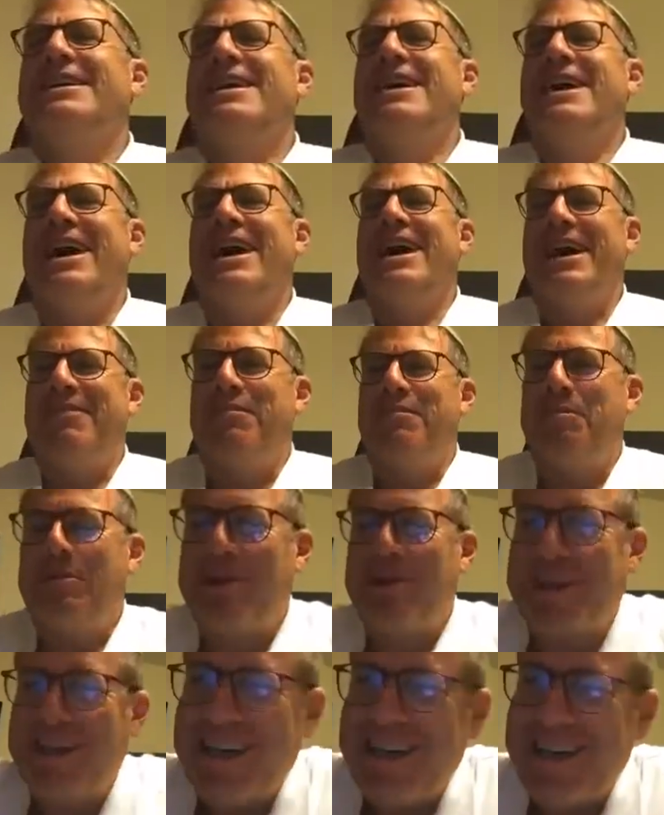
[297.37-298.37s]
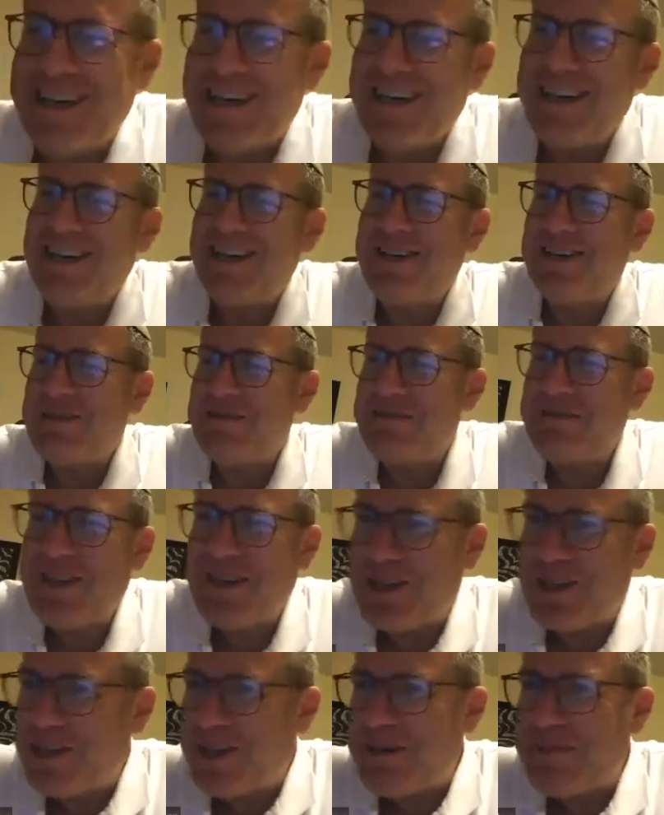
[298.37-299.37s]
Hi, everybody.
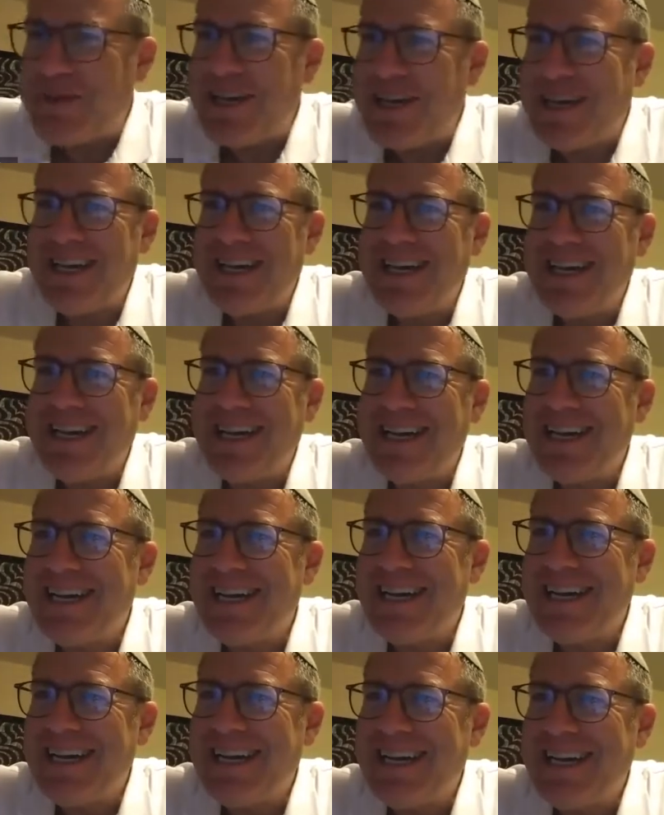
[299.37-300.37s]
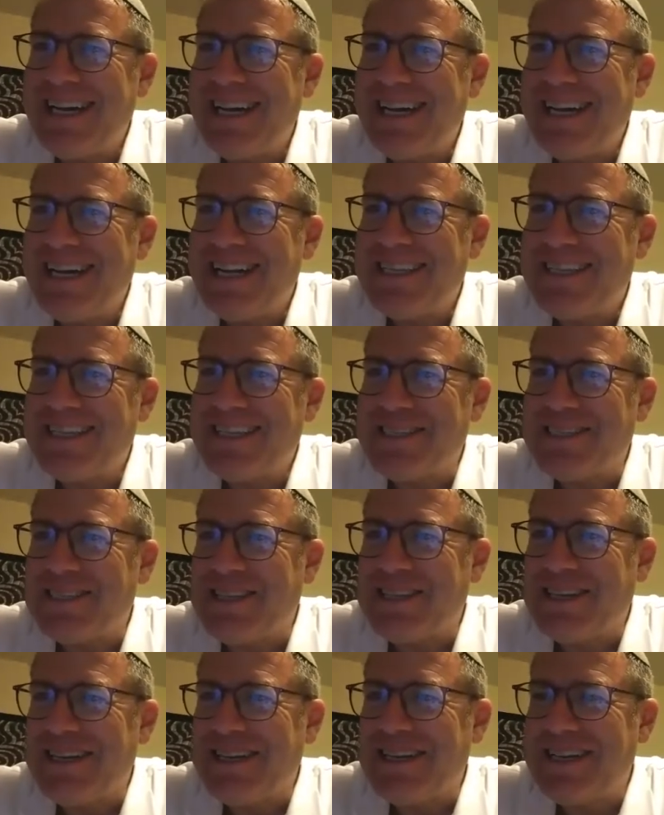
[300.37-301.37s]
Can you hear me? Just
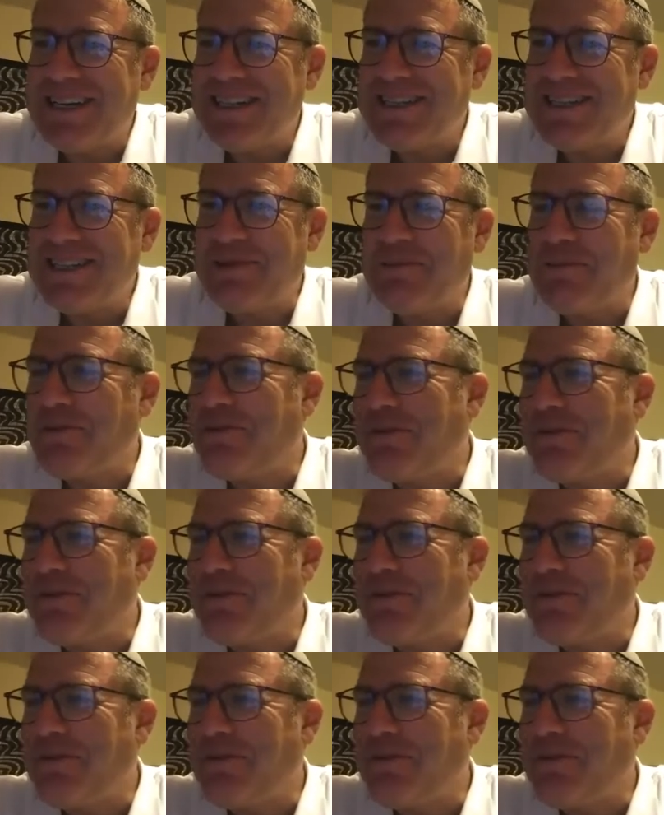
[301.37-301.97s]
tell me if